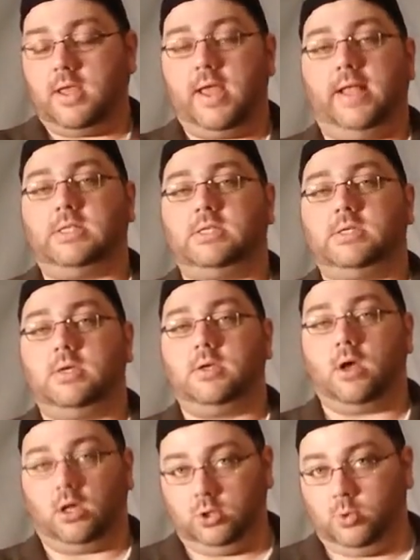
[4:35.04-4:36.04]
It's
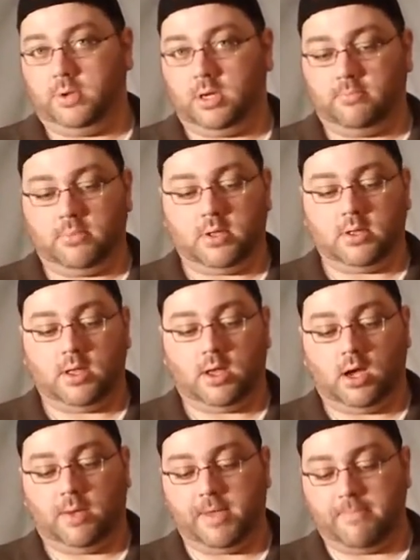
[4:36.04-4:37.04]
aluminum,
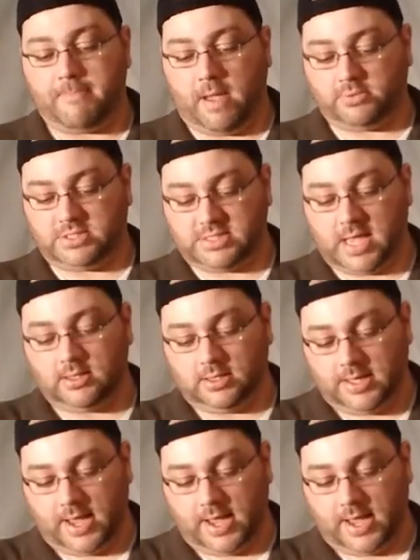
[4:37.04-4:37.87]
it mounts solidly.